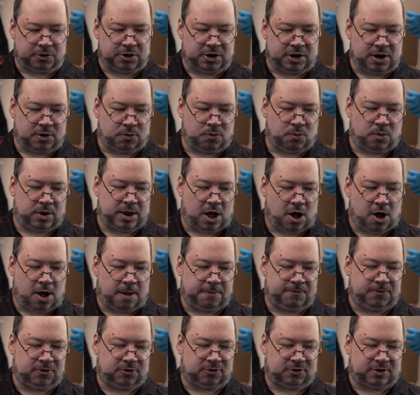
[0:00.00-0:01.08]
You don't want to
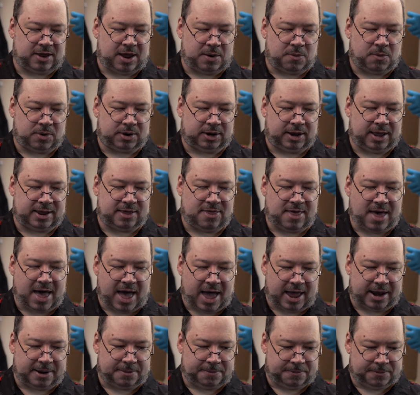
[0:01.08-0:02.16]
obfuscate one like
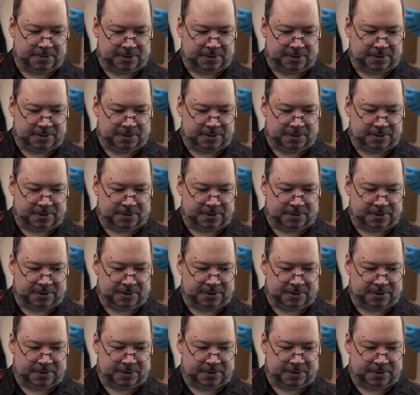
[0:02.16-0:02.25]
that.